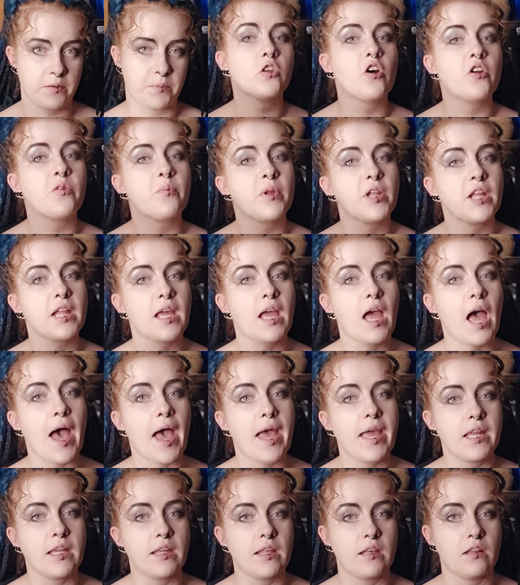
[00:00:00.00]
Normally
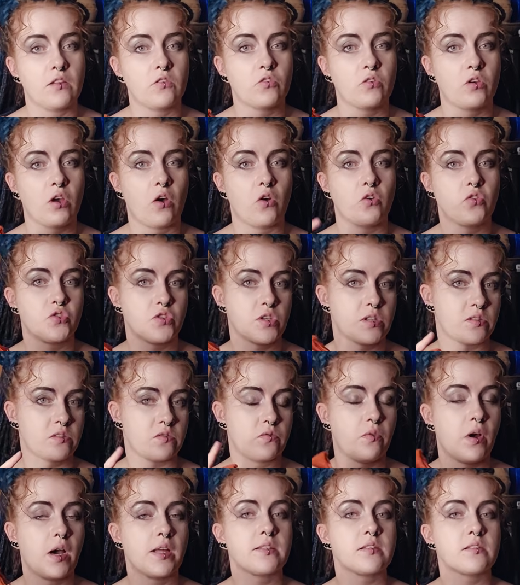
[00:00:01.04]
I need to go just
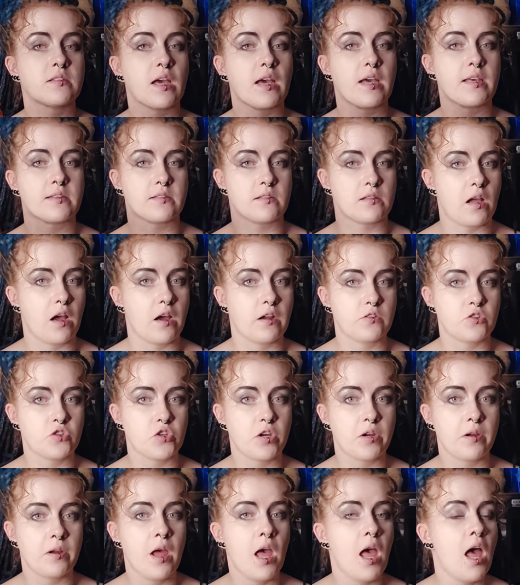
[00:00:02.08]
one size
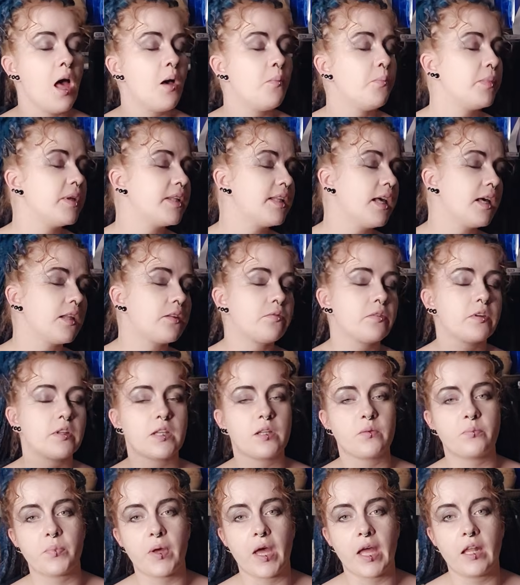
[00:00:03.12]
larger, but that will
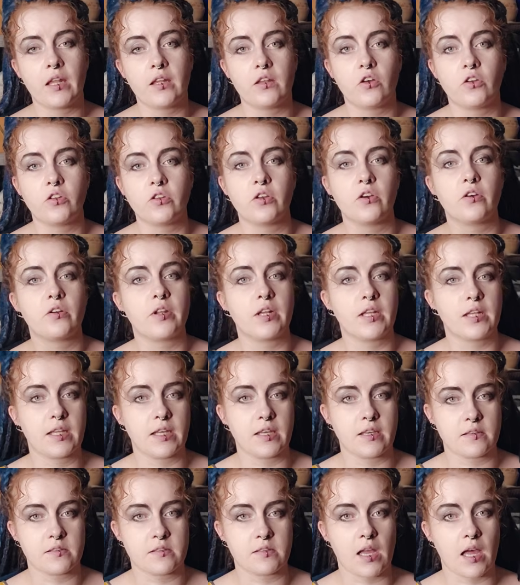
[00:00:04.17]
depend on your
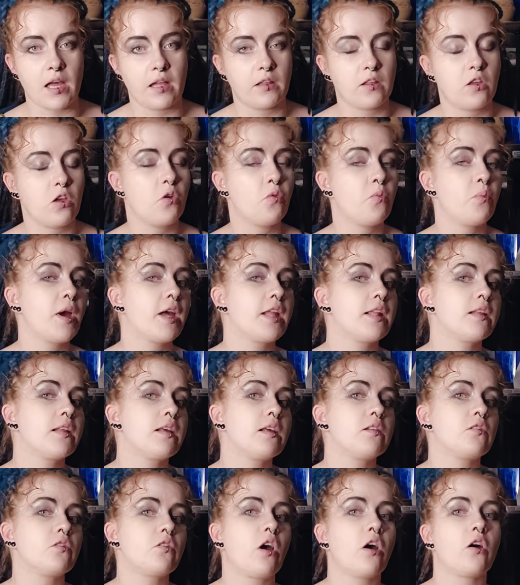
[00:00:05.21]
knitting style. You might
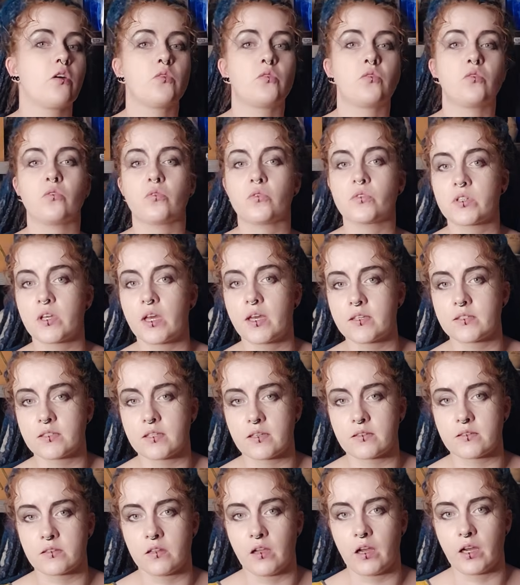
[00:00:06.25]
need to go 2
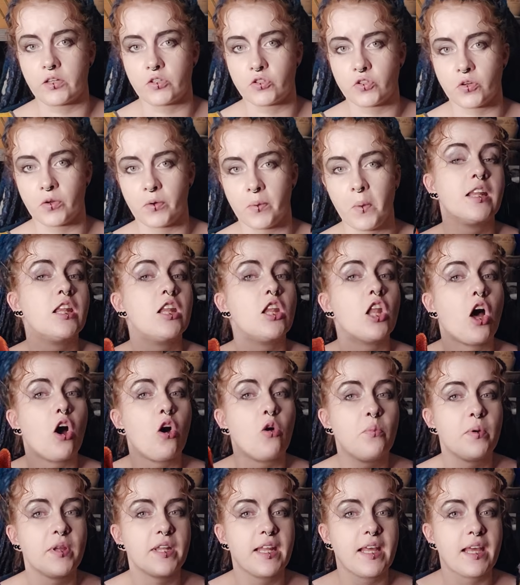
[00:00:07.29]
sizes larger.
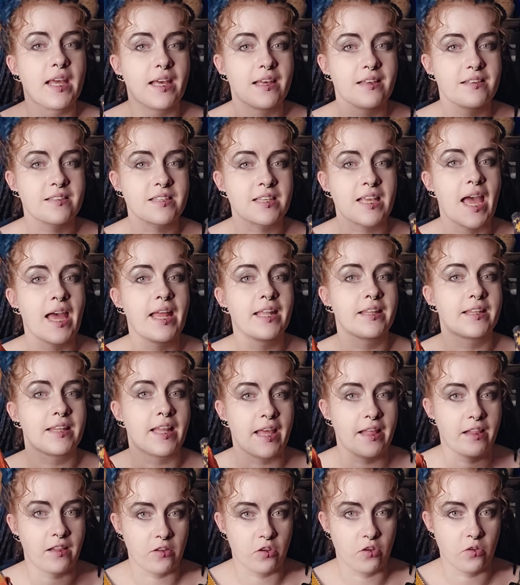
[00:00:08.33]
Nobody else can
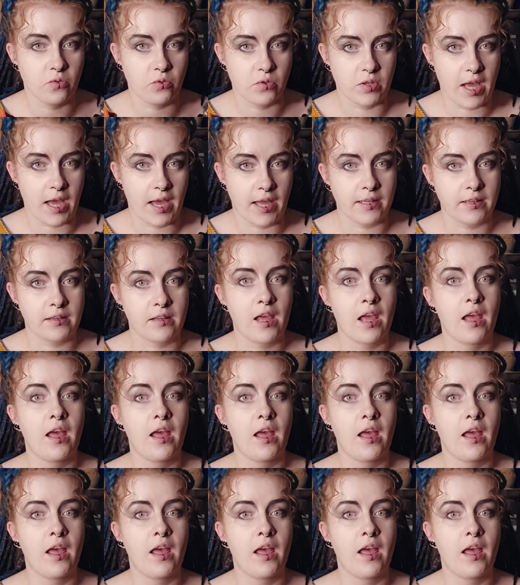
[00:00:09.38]
tell you that.